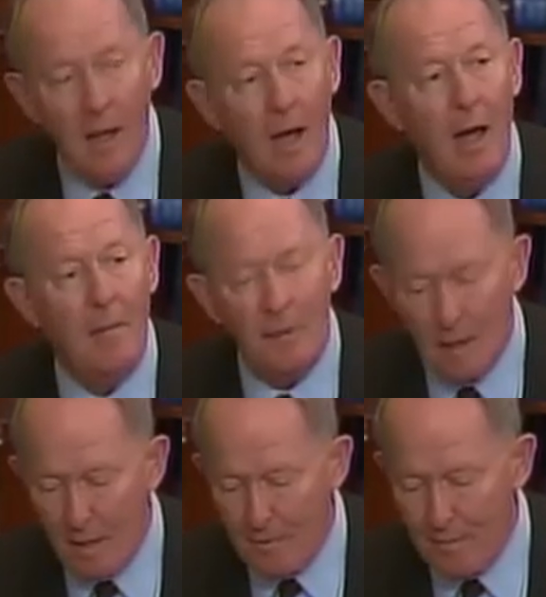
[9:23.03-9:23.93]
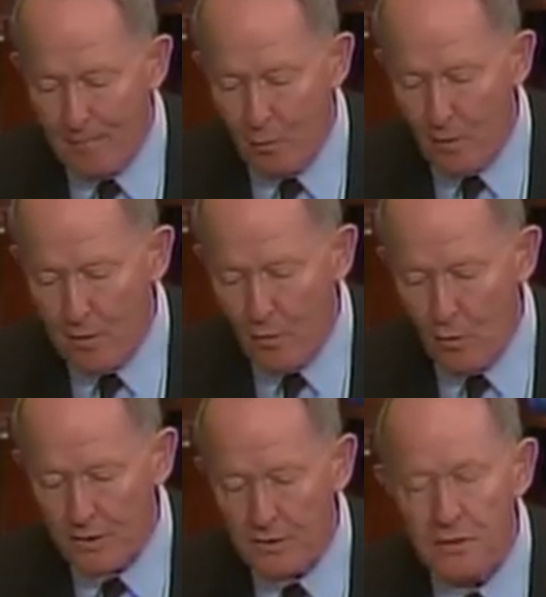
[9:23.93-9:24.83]
A Hobby Lobby employee who
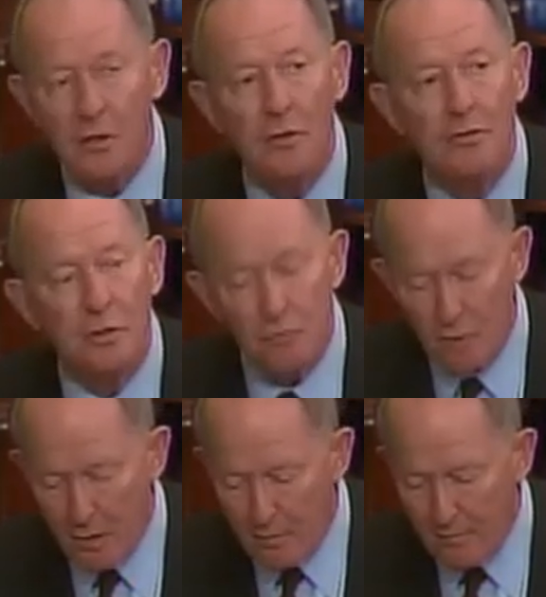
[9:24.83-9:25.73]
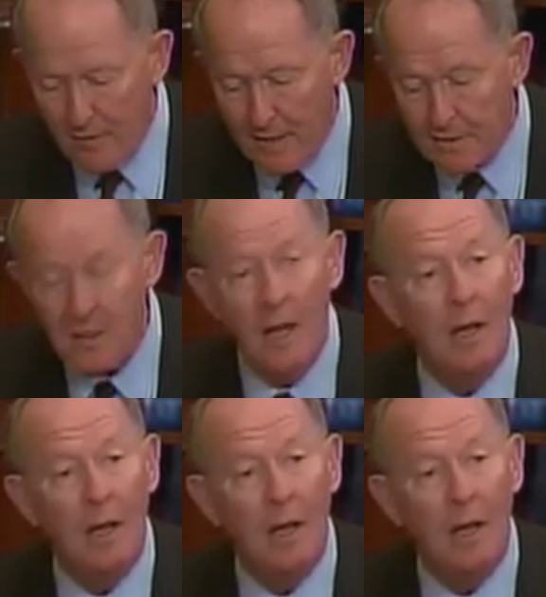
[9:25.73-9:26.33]
wishes to use a drug or device